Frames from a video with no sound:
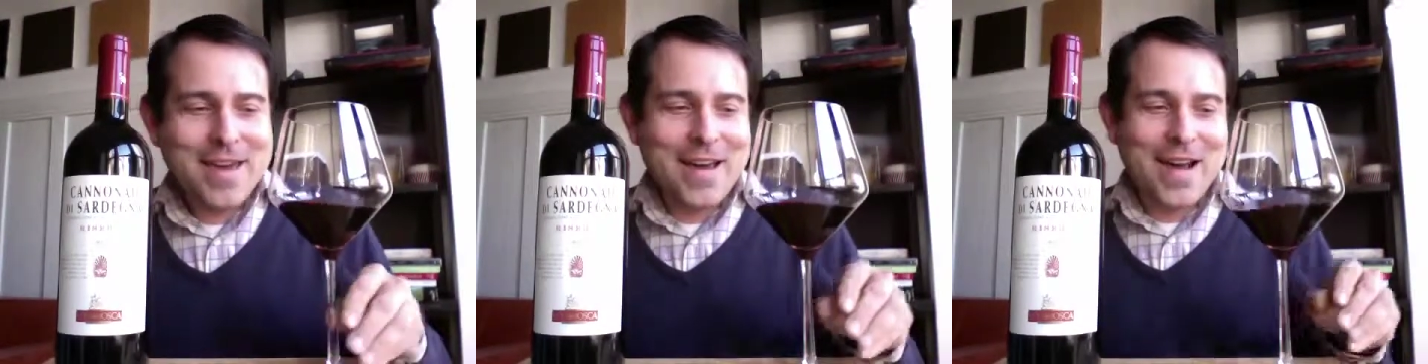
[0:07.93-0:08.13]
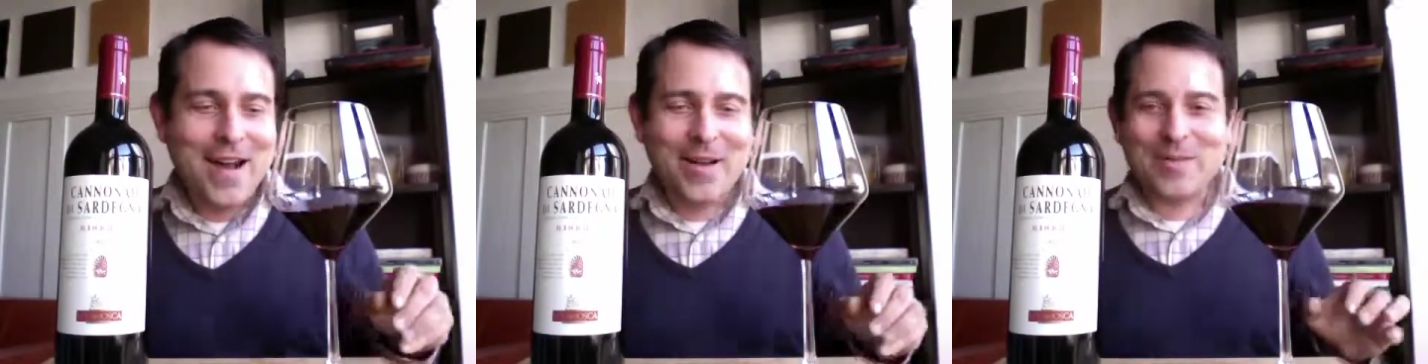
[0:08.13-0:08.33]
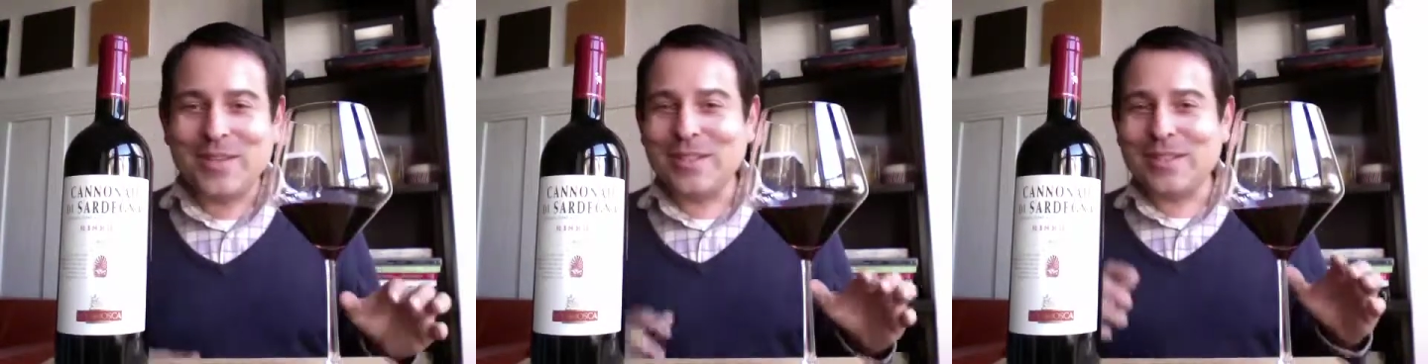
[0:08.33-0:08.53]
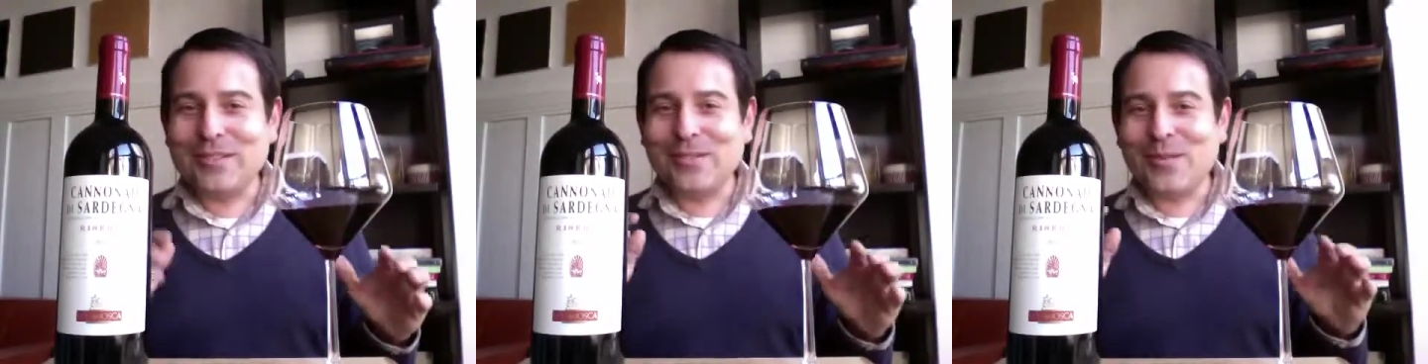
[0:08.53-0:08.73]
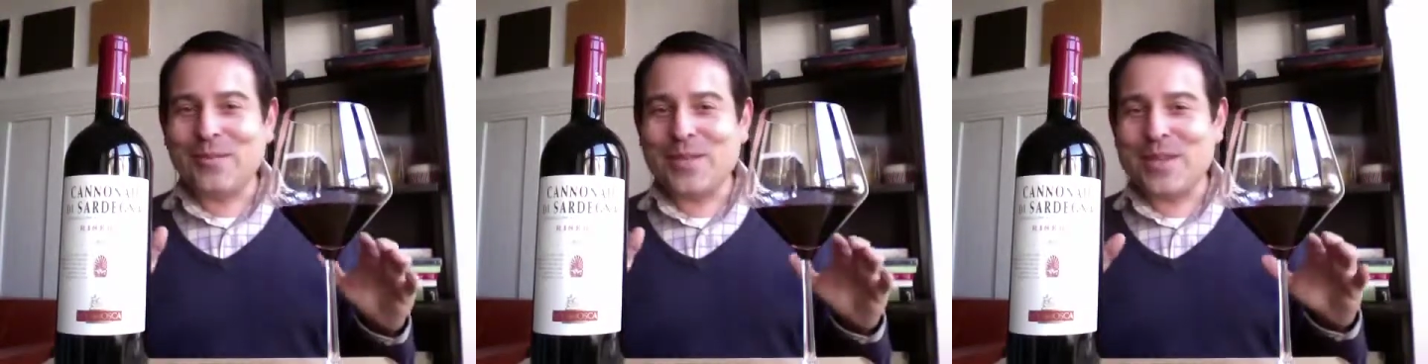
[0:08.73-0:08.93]
Um, this is
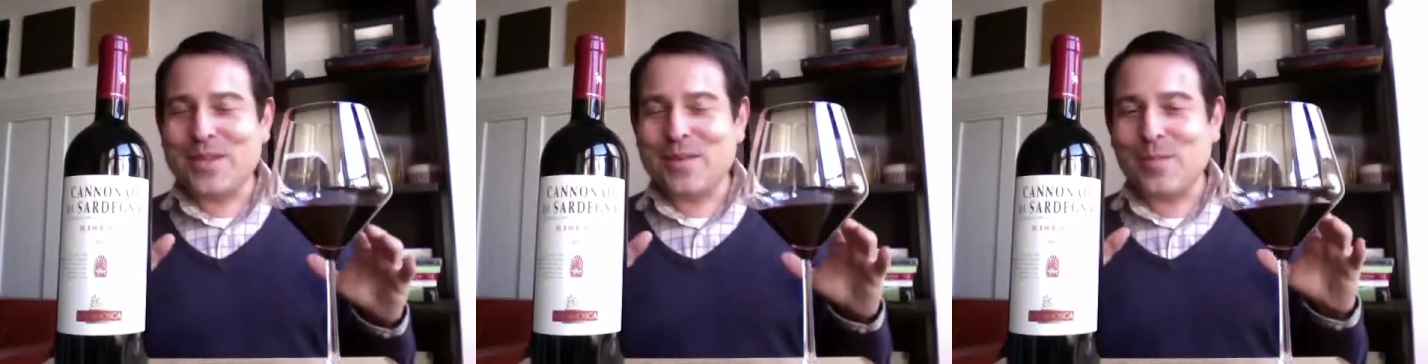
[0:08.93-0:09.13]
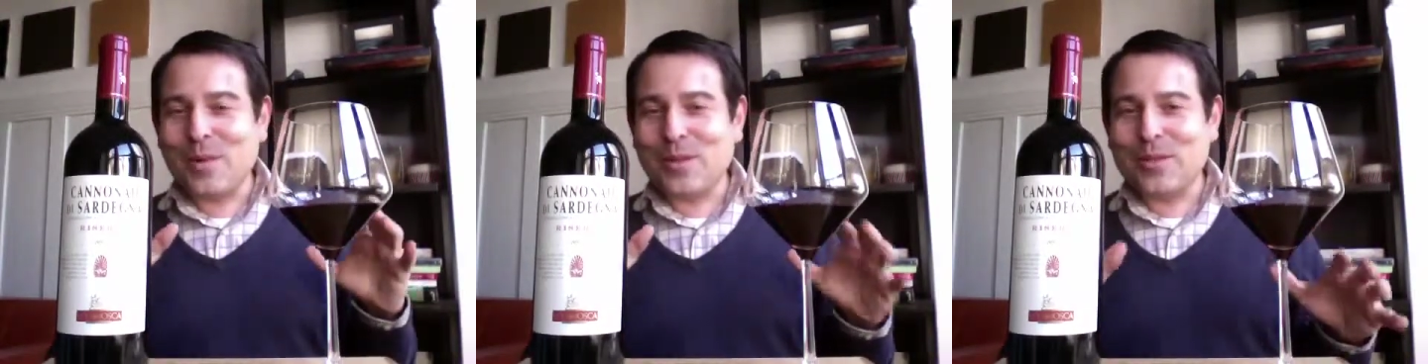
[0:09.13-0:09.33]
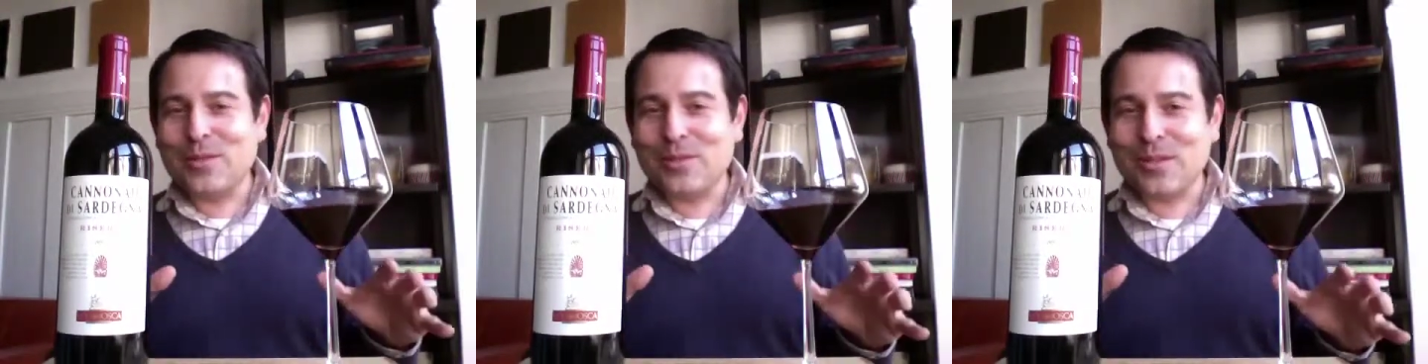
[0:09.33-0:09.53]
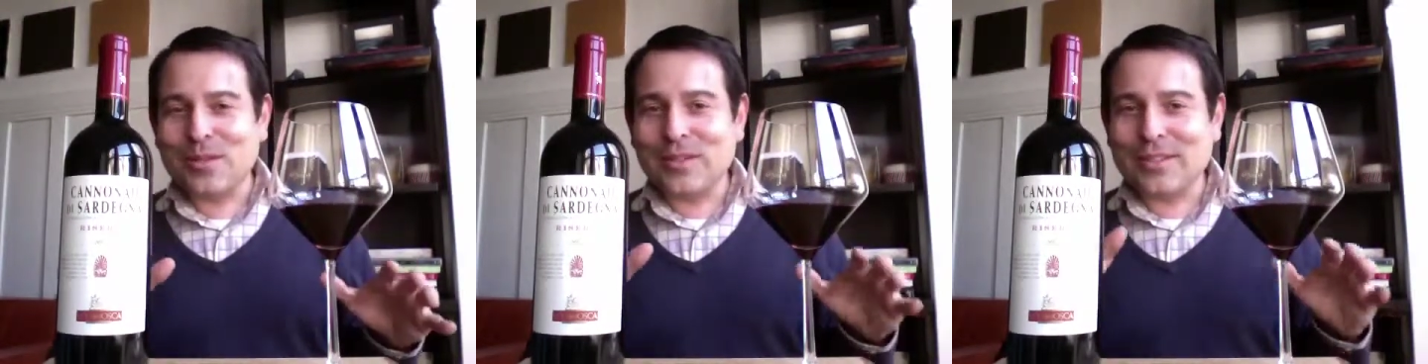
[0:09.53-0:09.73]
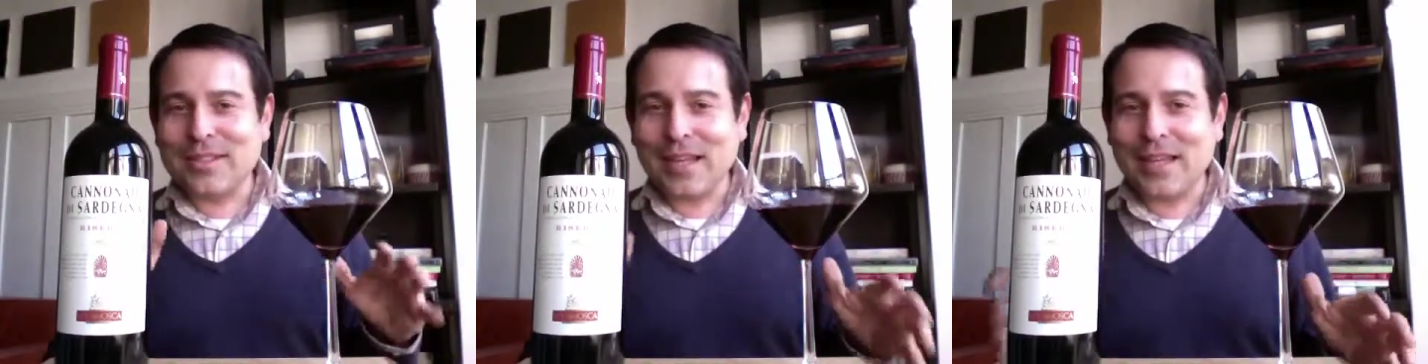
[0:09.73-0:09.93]
from the
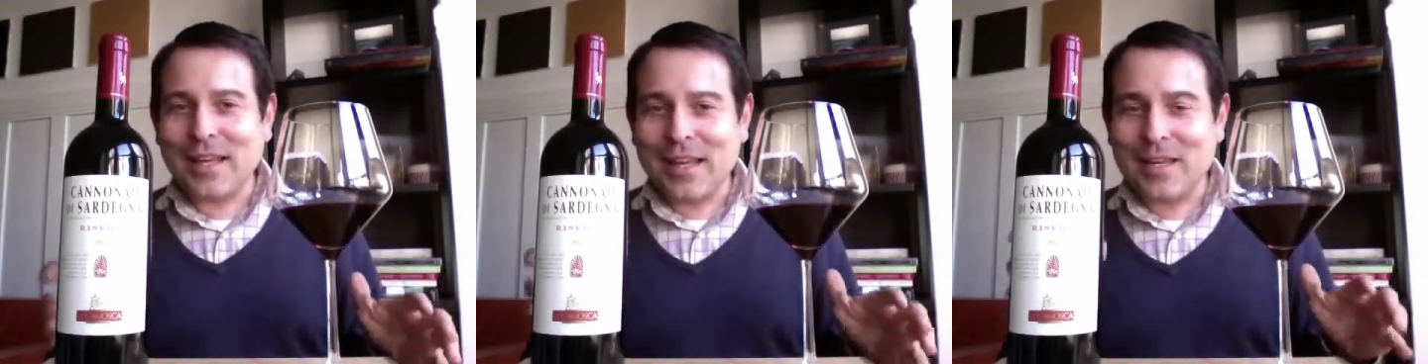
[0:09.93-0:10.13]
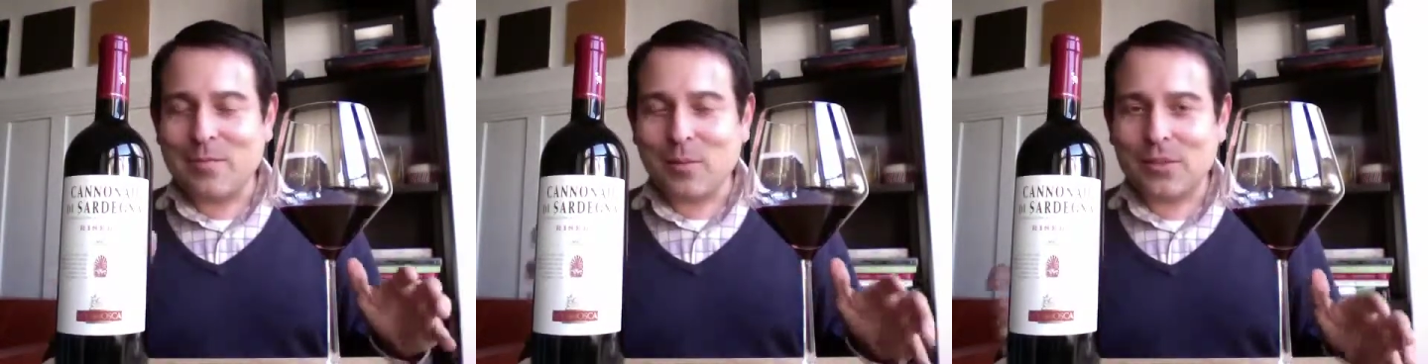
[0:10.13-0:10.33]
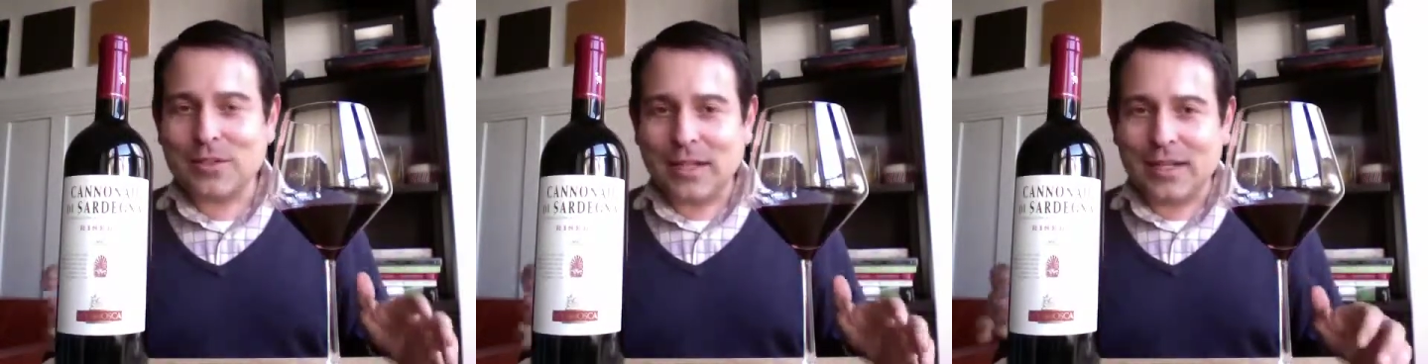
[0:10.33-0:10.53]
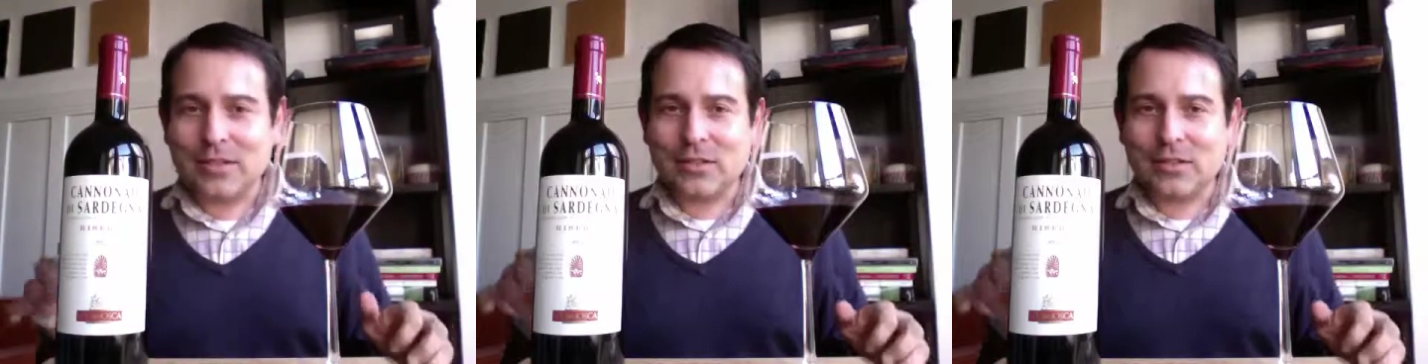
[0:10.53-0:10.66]
producer Sella y Mosca.